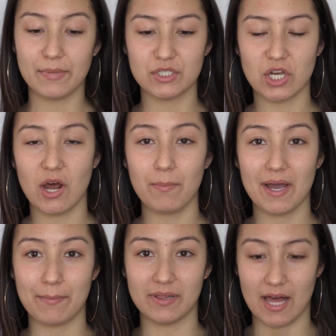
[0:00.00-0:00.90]
I'm going to start out
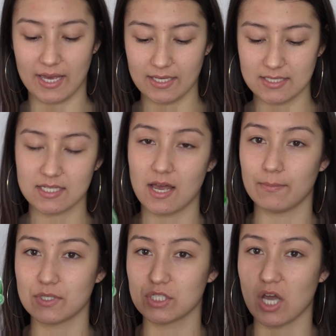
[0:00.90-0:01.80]
by applying
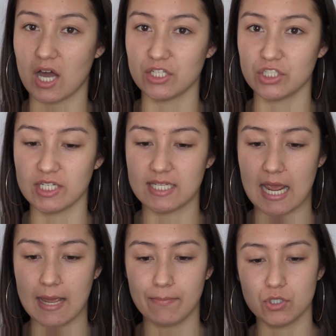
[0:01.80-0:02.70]
some Scotch
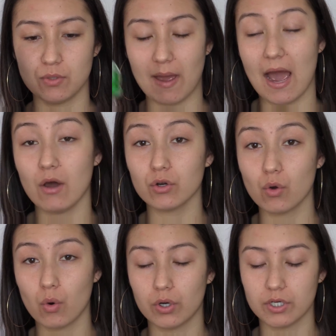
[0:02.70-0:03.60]
tape to my outer
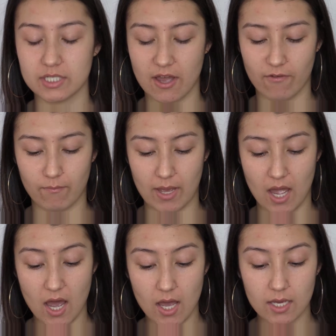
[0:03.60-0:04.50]
corners of my
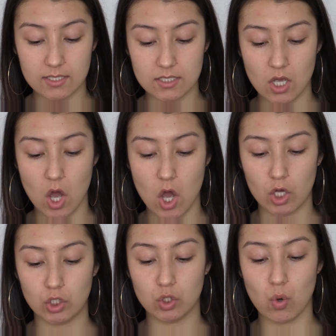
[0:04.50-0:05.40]
eyes.
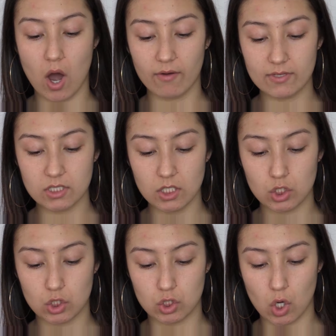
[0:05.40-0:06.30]
You
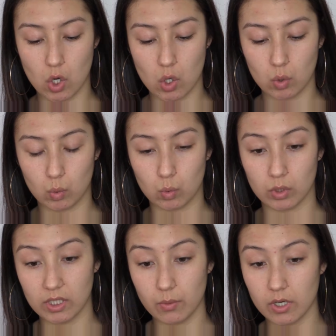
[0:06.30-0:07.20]
obviously don't
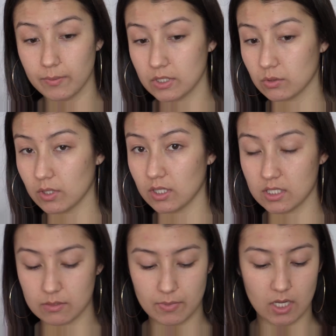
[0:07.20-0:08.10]
really want to be doing
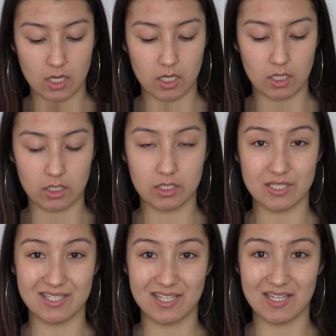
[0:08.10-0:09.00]
this
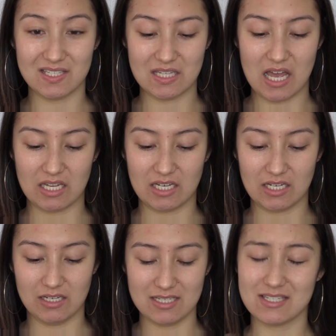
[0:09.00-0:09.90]
because it's not
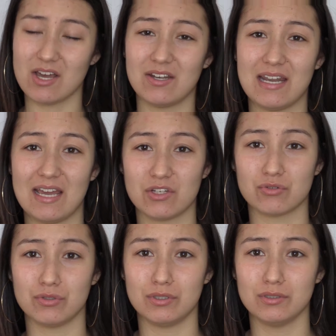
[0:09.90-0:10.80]

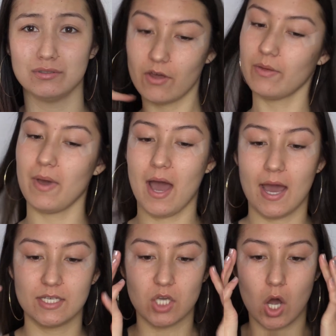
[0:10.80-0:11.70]
natural. Now that my
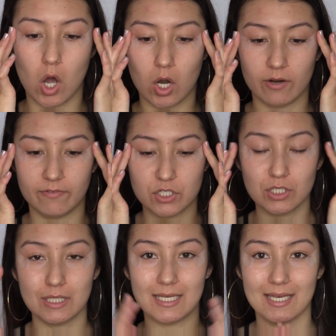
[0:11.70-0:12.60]
eyes are
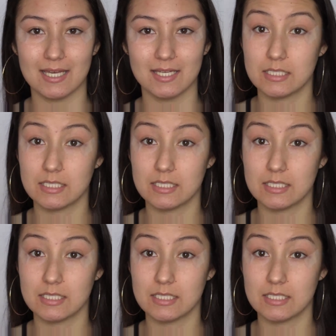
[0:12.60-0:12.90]
officially